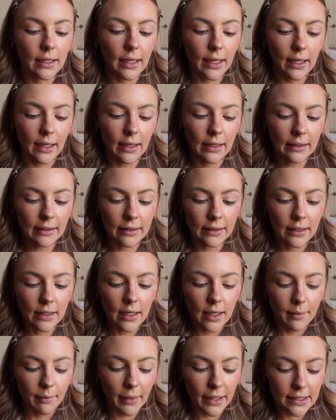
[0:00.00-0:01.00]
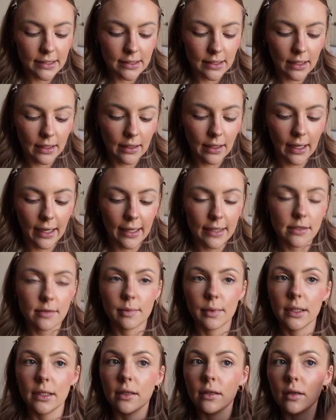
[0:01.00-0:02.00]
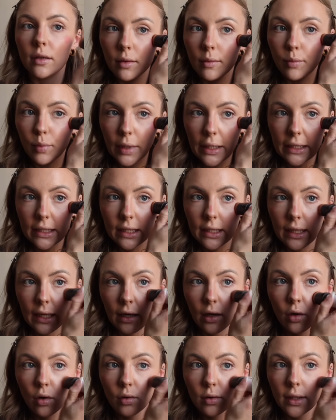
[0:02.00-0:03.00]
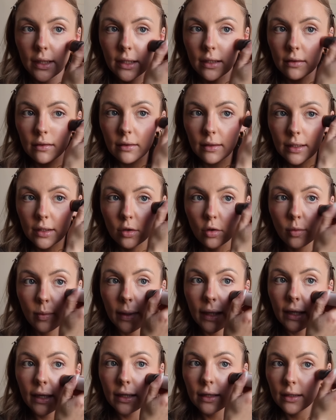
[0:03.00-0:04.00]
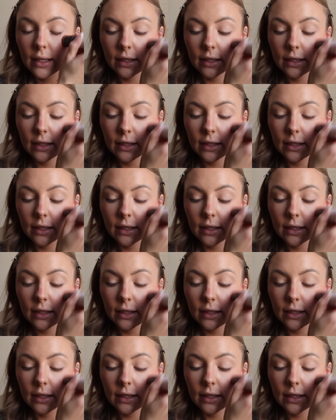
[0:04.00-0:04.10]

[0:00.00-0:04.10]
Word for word: And my skin has been breaking out like a little bit.